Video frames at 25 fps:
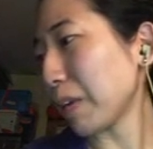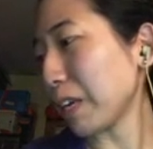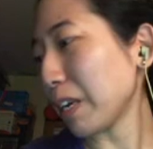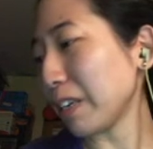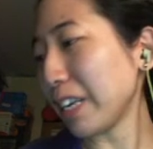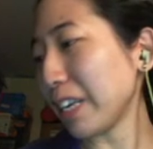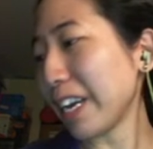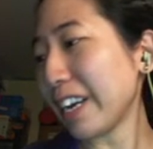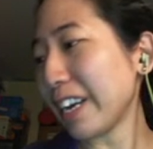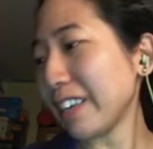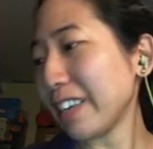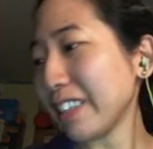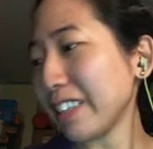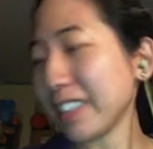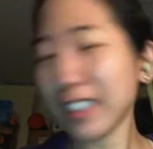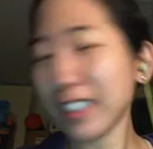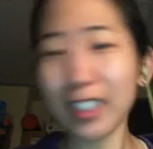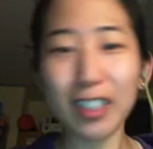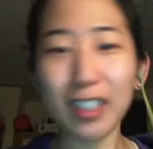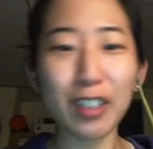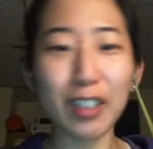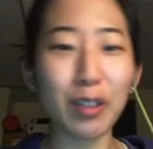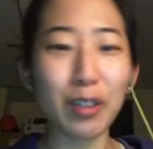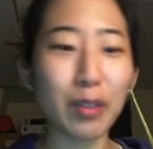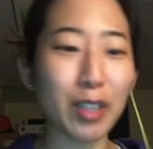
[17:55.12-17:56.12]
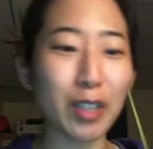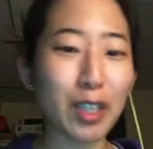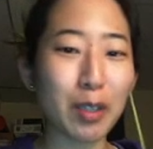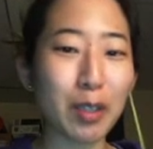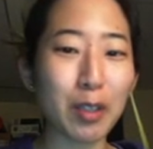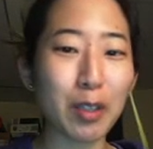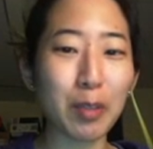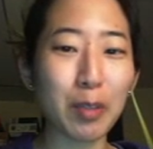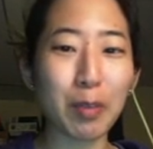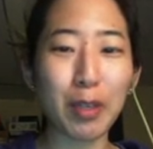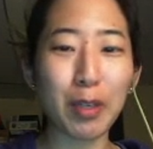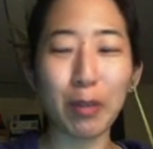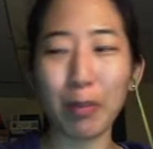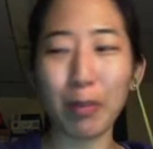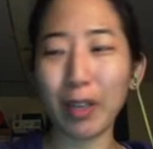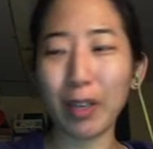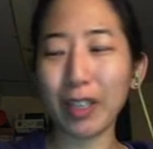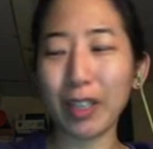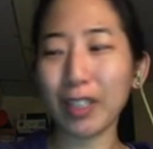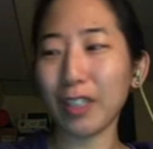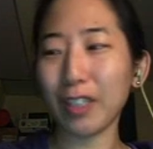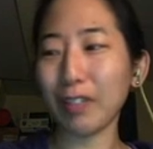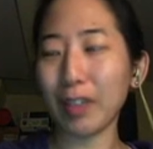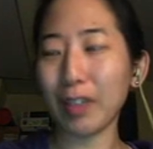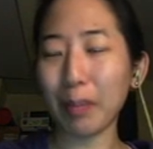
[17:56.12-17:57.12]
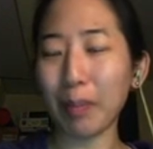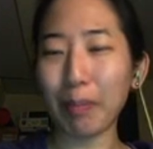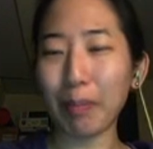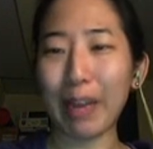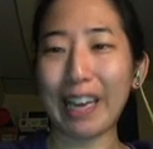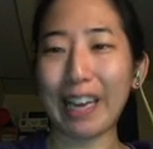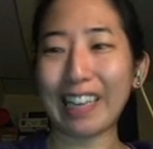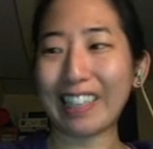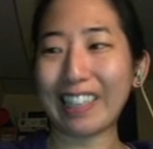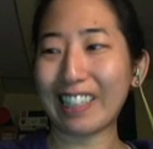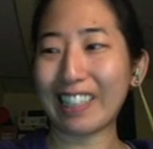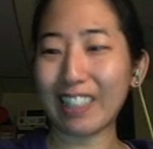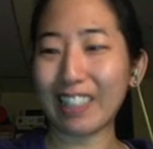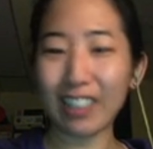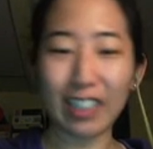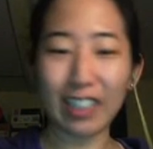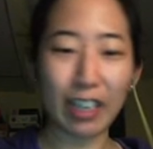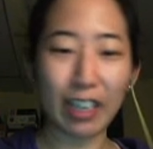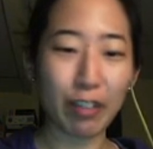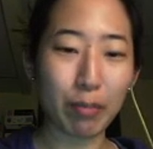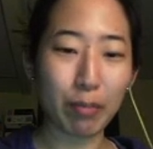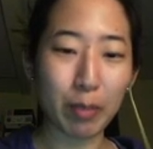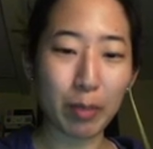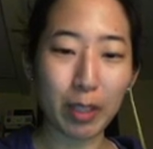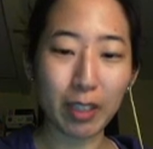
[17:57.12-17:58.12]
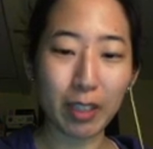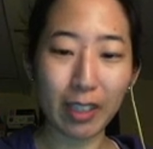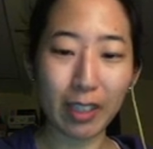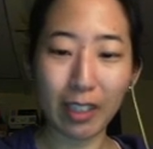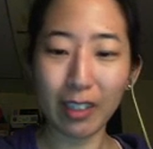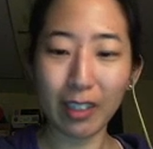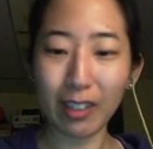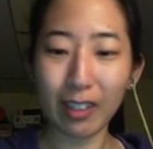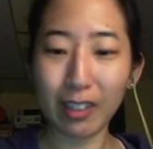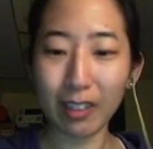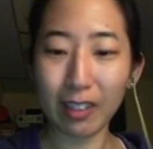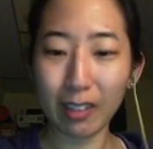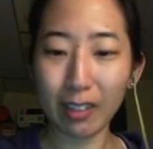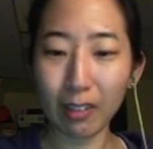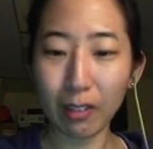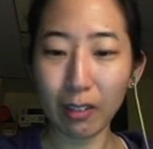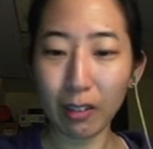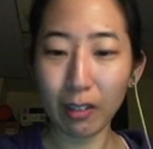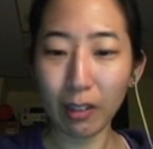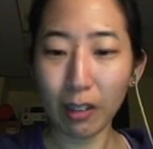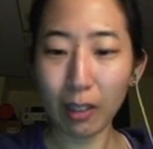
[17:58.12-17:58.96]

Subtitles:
yeah, this has been a relatively painless set of mistakes.